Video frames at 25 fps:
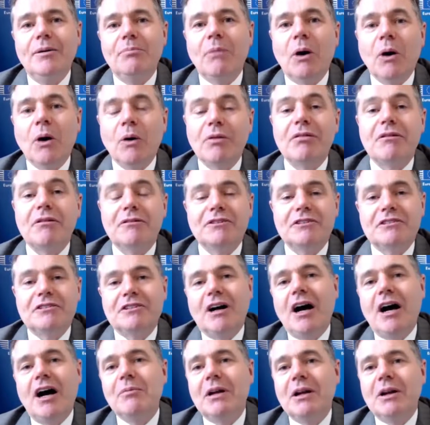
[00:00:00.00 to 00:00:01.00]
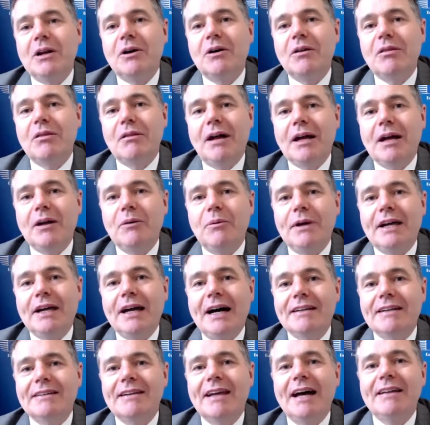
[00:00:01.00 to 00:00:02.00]
most of the time it looks like we
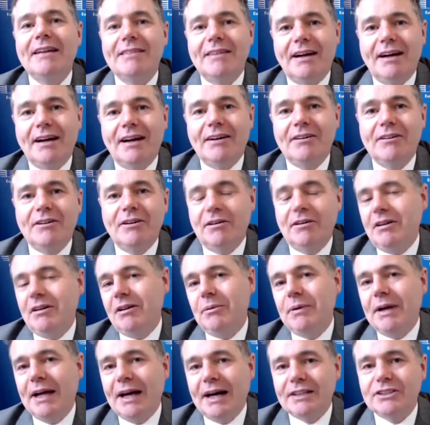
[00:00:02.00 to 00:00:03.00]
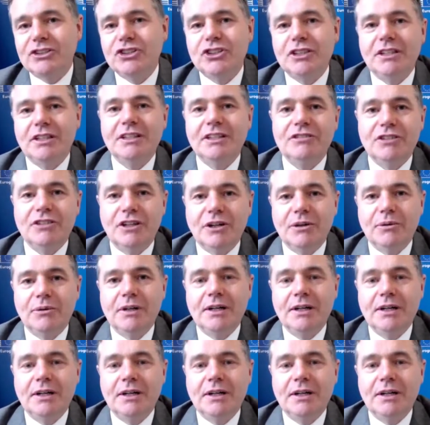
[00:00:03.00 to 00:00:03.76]
can't get there until we actually do.